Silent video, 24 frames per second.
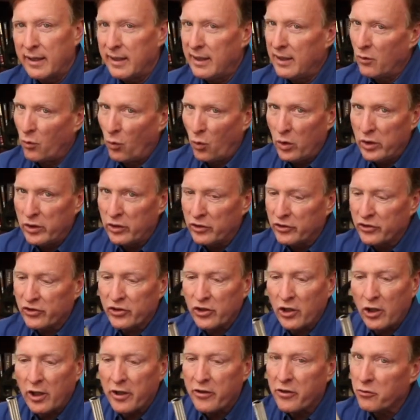It will
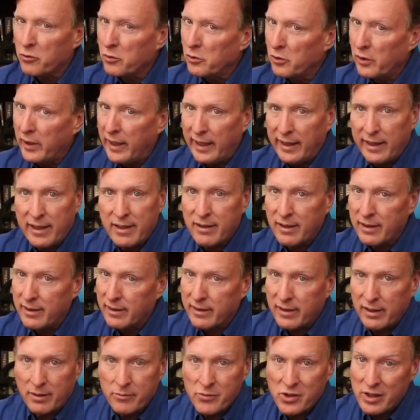saw through anything
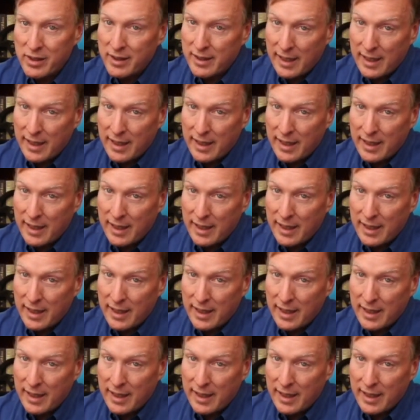it comes in